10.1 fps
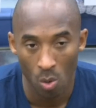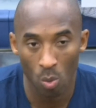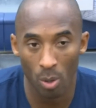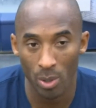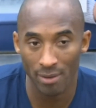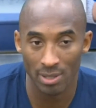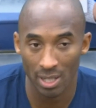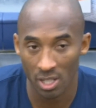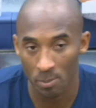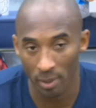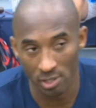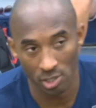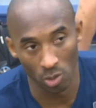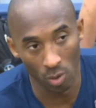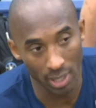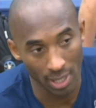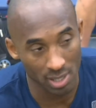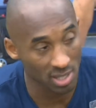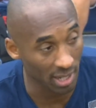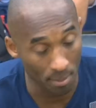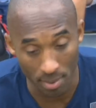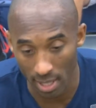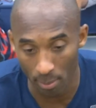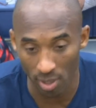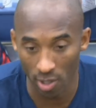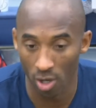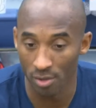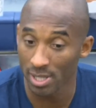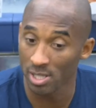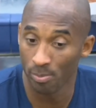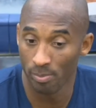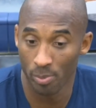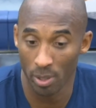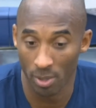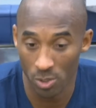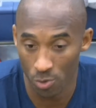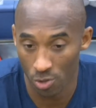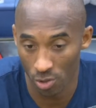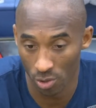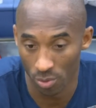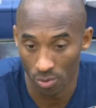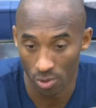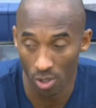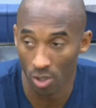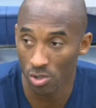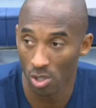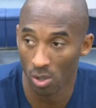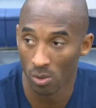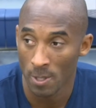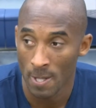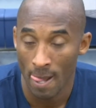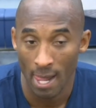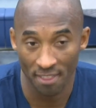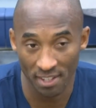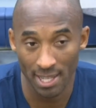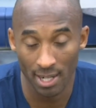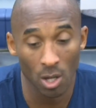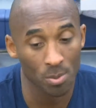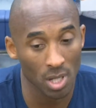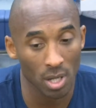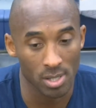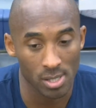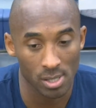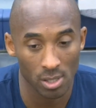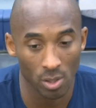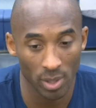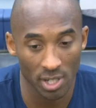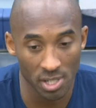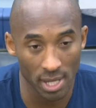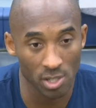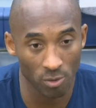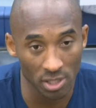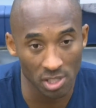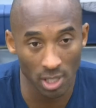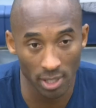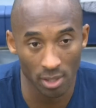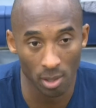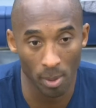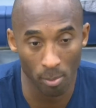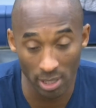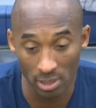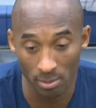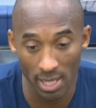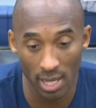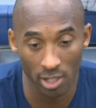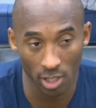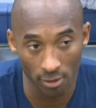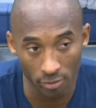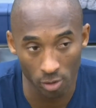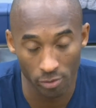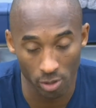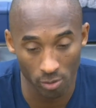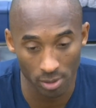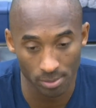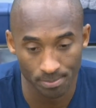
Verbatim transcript: Well, we have a lot of experience in doing that because in the N B A playoffs, that's pretty much what you do, you know, so I think that helps us. You know, we get a chance to really study them and break them down and get a feel for their rhythm.